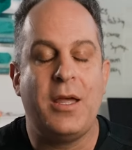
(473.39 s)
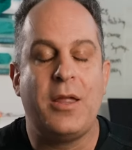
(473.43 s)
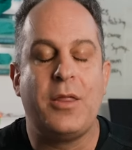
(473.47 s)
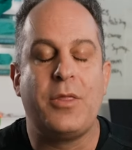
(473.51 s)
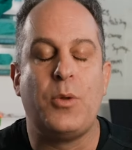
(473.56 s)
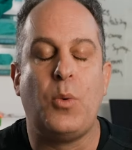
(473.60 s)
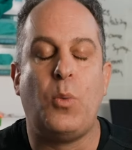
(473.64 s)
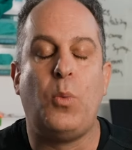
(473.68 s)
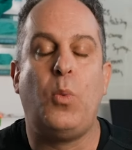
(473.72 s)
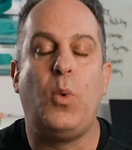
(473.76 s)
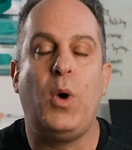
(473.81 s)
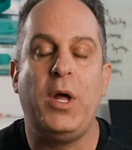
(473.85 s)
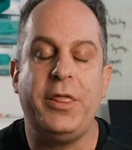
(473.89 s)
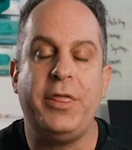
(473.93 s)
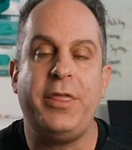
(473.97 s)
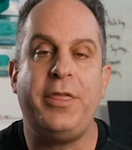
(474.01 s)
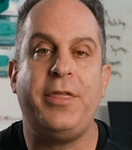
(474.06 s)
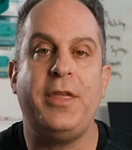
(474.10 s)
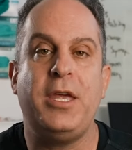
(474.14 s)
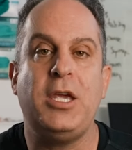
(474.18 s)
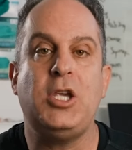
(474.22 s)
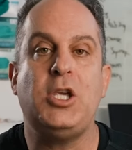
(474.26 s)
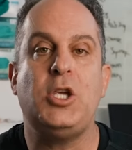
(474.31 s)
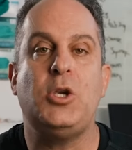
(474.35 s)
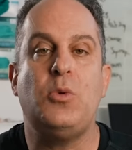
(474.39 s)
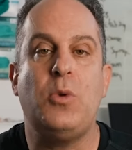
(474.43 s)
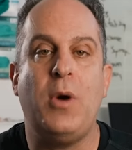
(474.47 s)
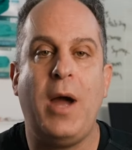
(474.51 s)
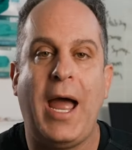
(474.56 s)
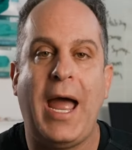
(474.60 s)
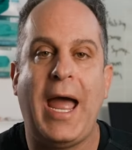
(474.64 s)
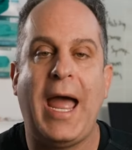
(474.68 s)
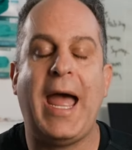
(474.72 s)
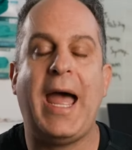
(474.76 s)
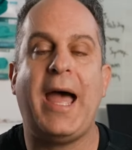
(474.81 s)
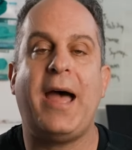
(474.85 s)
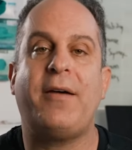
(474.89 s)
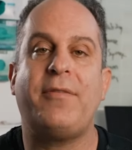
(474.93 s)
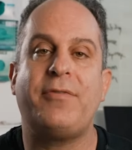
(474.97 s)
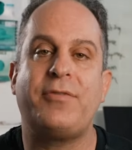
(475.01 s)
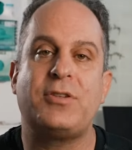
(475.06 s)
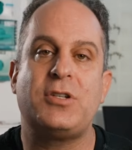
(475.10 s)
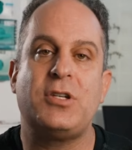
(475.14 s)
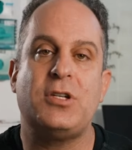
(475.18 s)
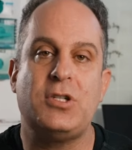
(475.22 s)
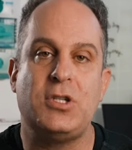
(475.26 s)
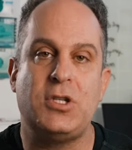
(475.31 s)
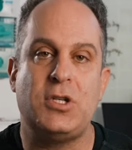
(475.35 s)
The one thing you have
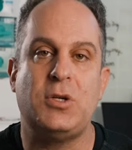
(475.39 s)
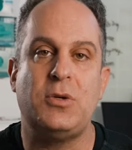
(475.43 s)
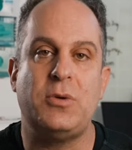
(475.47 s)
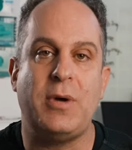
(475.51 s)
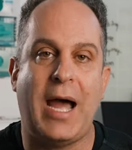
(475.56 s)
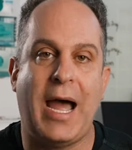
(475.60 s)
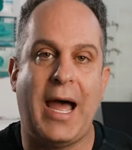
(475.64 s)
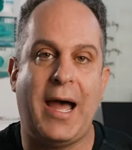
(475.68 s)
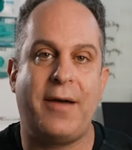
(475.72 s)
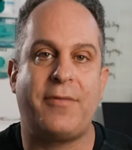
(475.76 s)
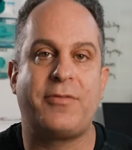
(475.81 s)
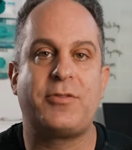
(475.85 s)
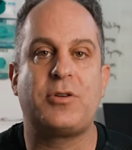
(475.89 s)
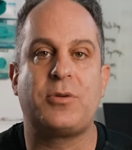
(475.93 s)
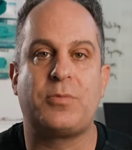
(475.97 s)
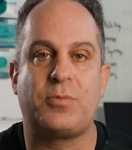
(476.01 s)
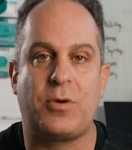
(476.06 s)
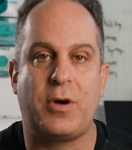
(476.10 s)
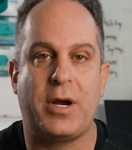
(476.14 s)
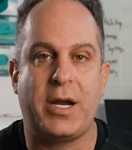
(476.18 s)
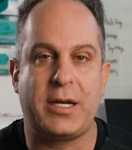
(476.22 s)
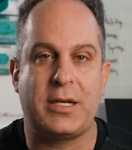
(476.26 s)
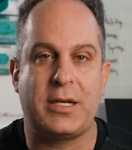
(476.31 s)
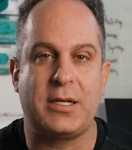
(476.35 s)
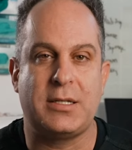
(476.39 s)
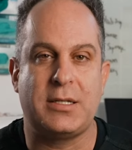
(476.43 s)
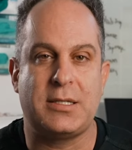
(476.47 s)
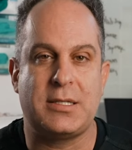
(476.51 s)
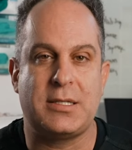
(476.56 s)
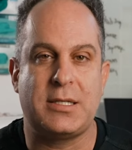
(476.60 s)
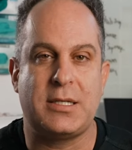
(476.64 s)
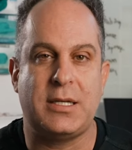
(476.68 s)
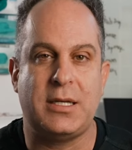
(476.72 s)
to do after pregnancy,